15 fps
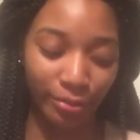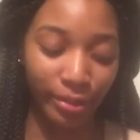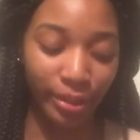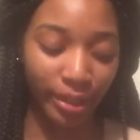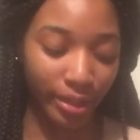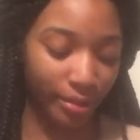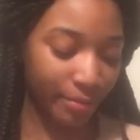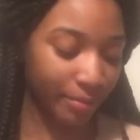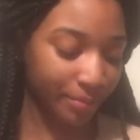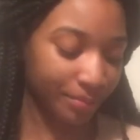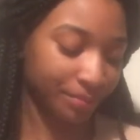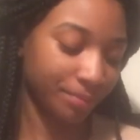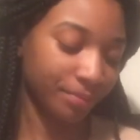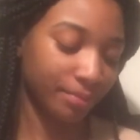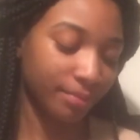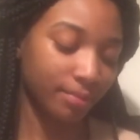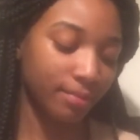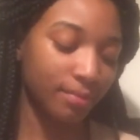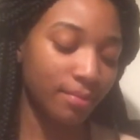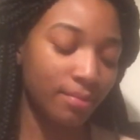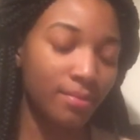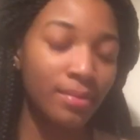really cute.
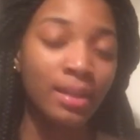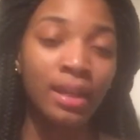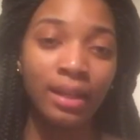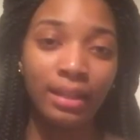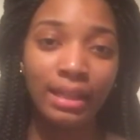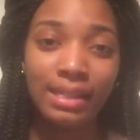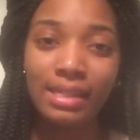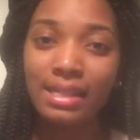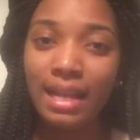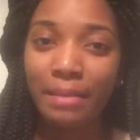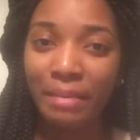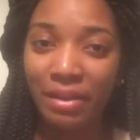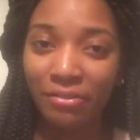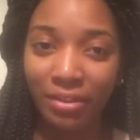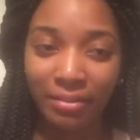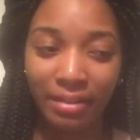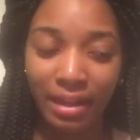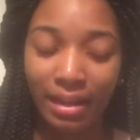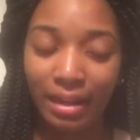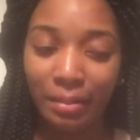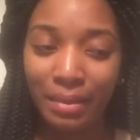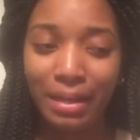This is like my favorite
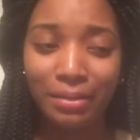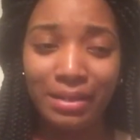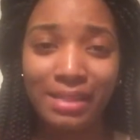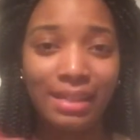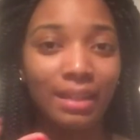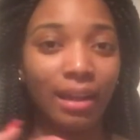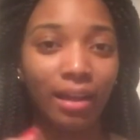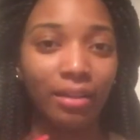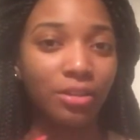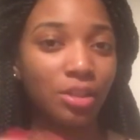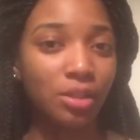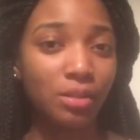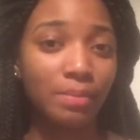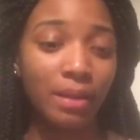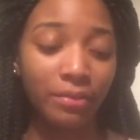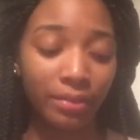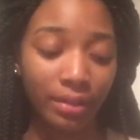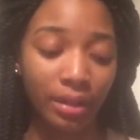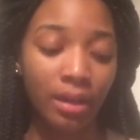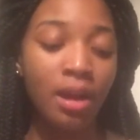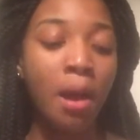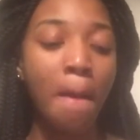item. I know I said that other dress is my
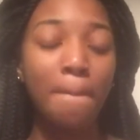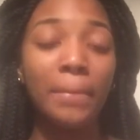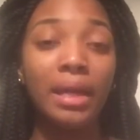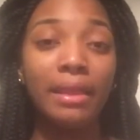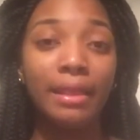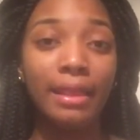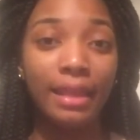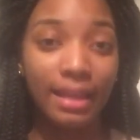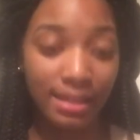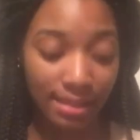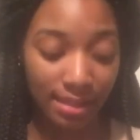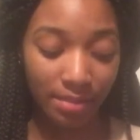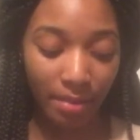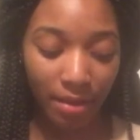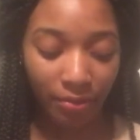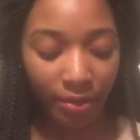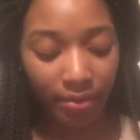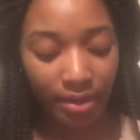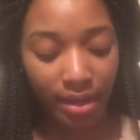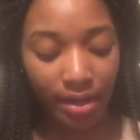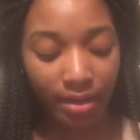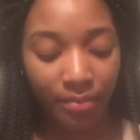favorite, but this is my
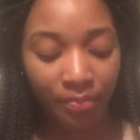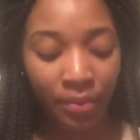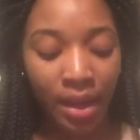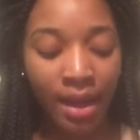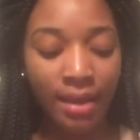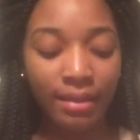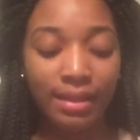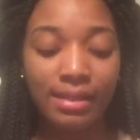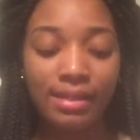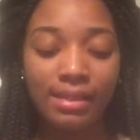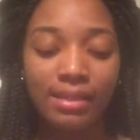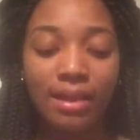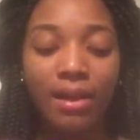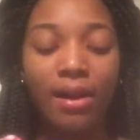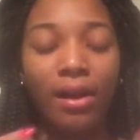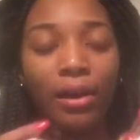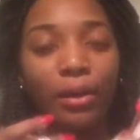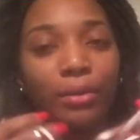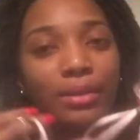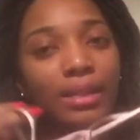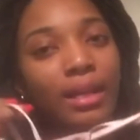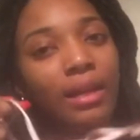favorite item. This is called
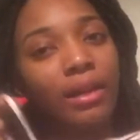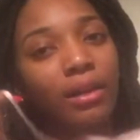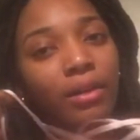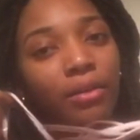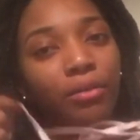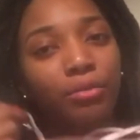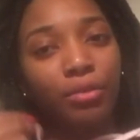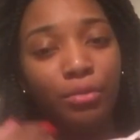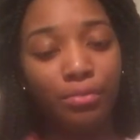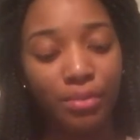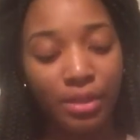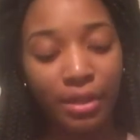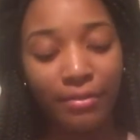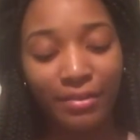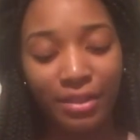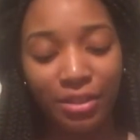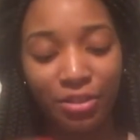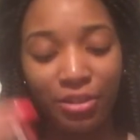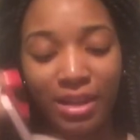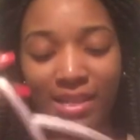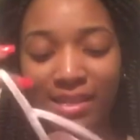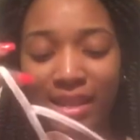Hotel Room Service
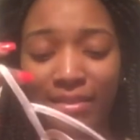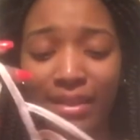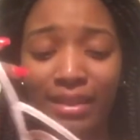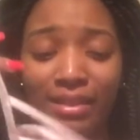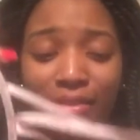Dress, I think